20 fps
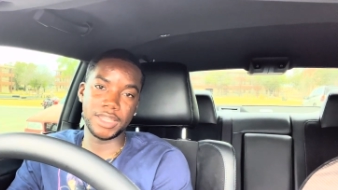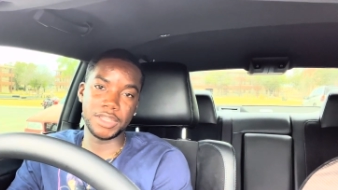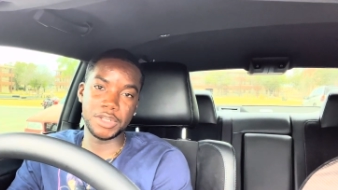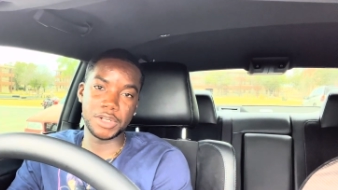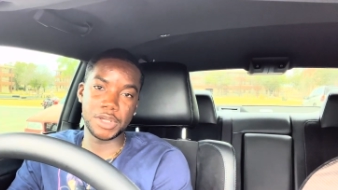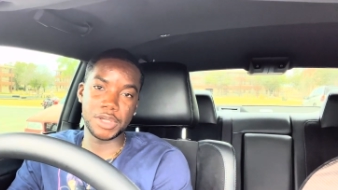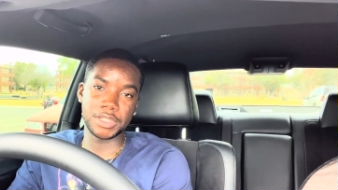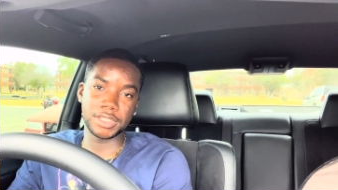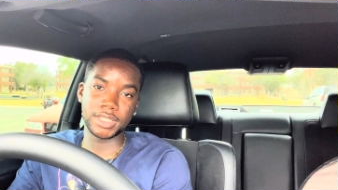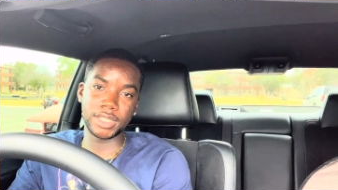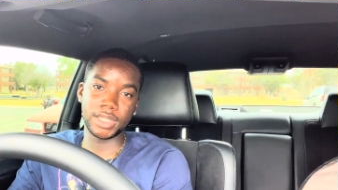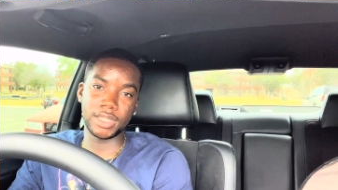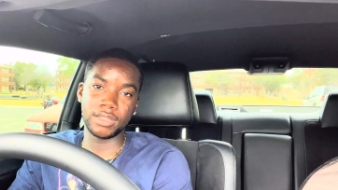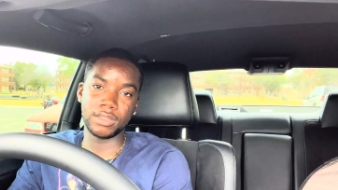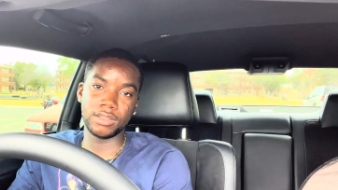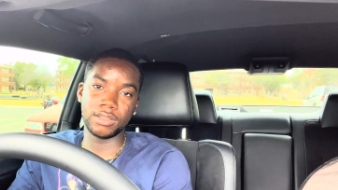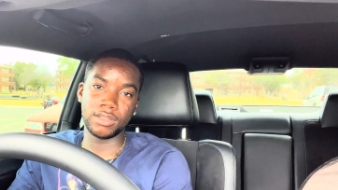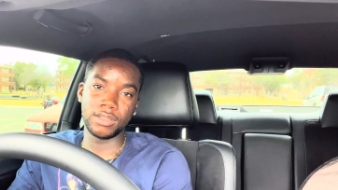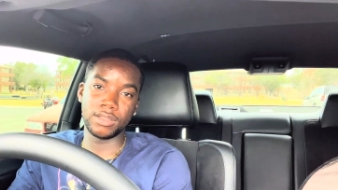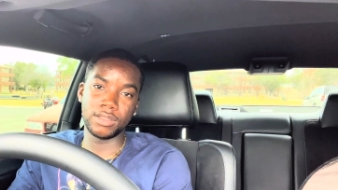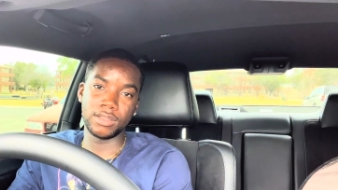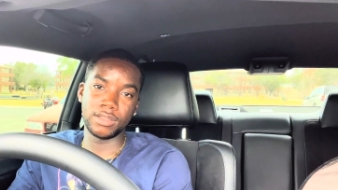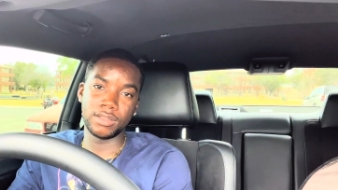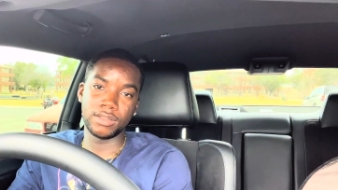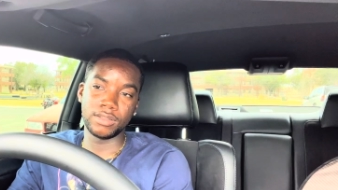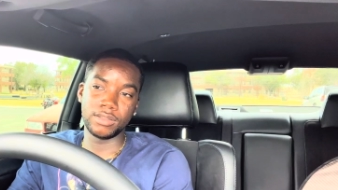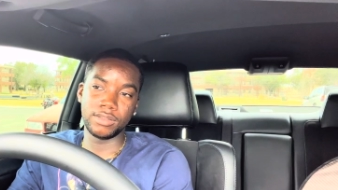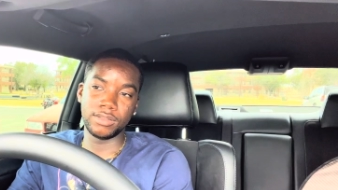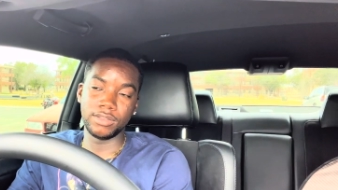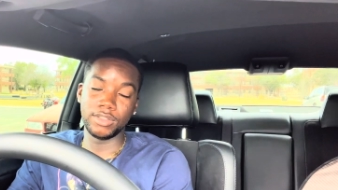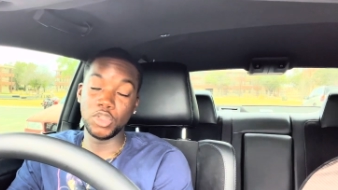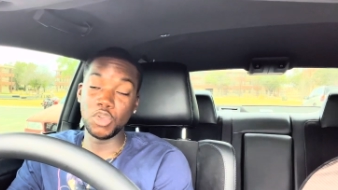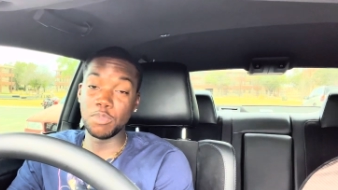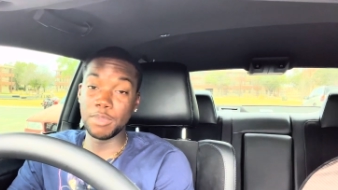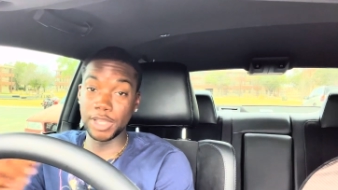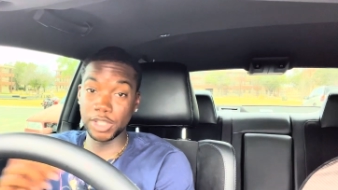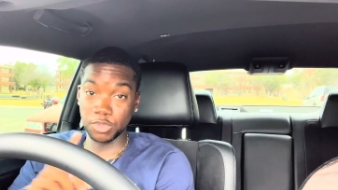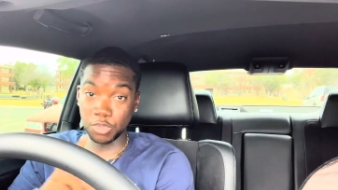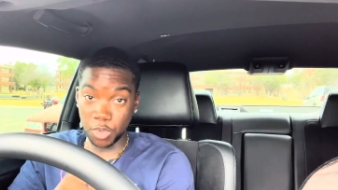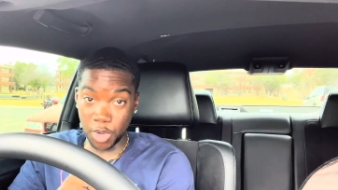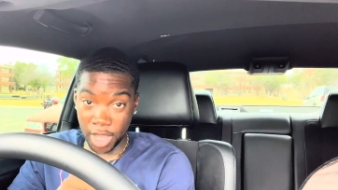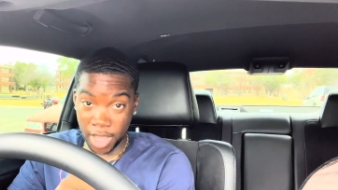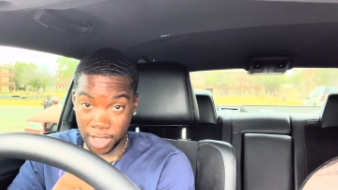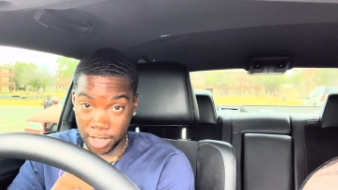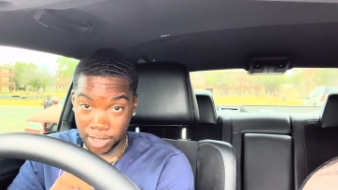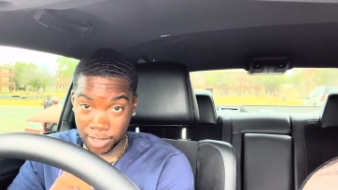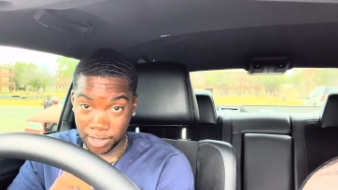You know what I'm saying? You miss one.